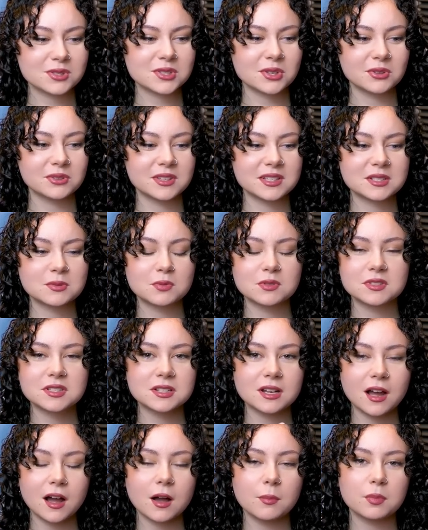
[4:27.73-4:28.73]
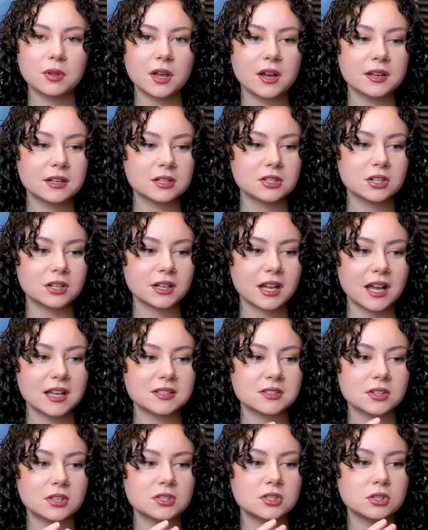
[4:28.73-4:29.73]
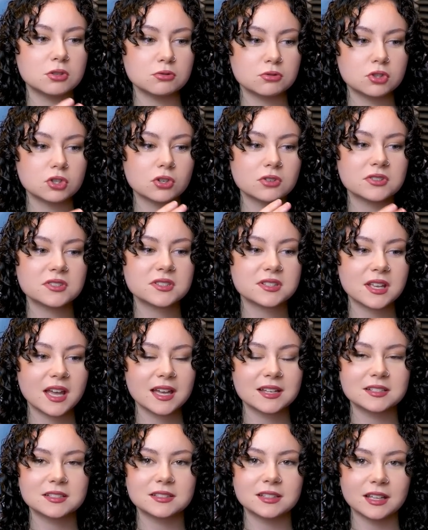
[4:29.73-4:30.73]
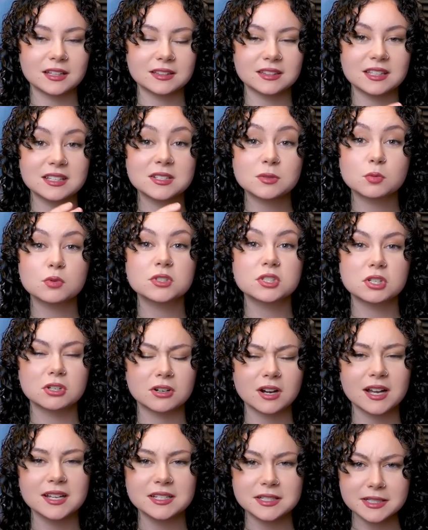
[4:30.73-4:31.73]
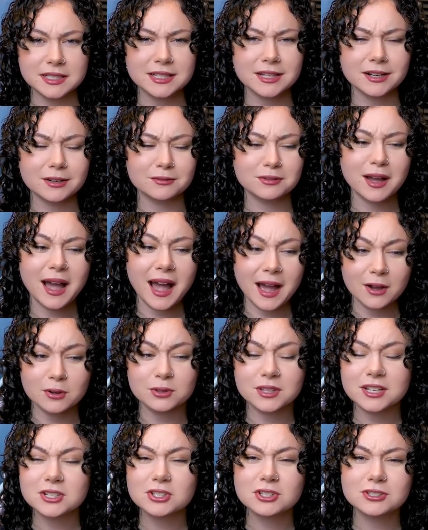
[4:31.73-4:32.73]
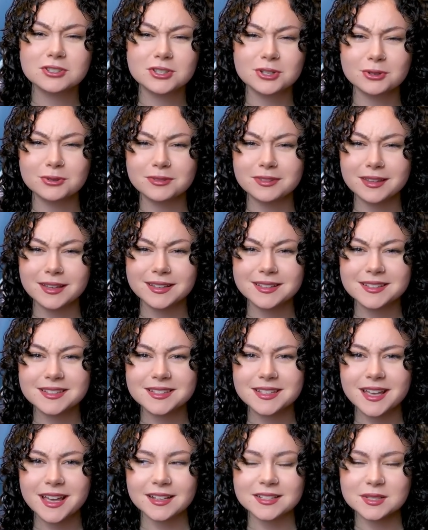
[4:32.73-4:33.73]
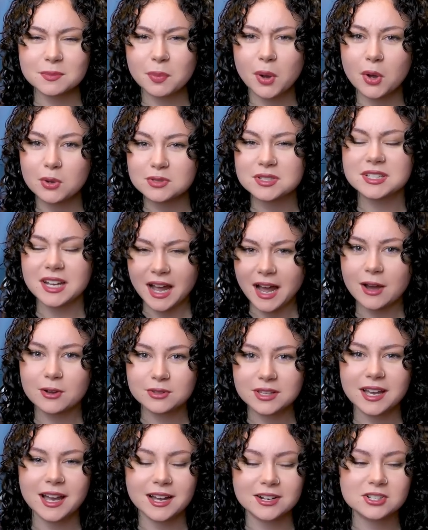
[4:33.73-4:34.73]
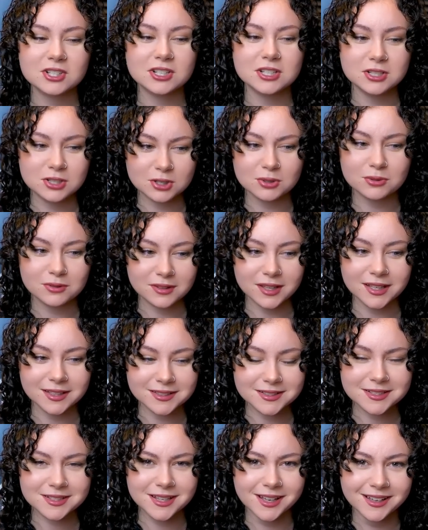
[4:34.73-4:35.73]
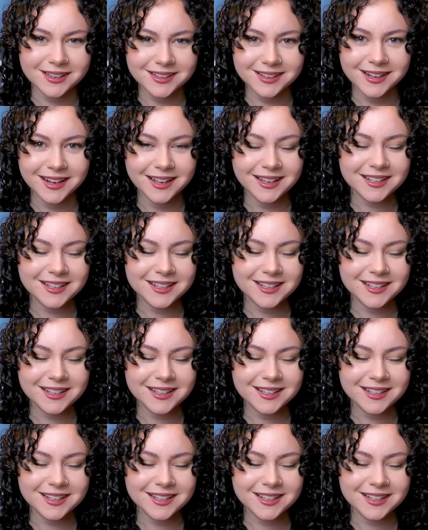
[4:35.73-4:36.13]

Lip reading: Also, this was not applied in your case because you just said that this was your idea of how they should do things, as opposed to how they actually do things.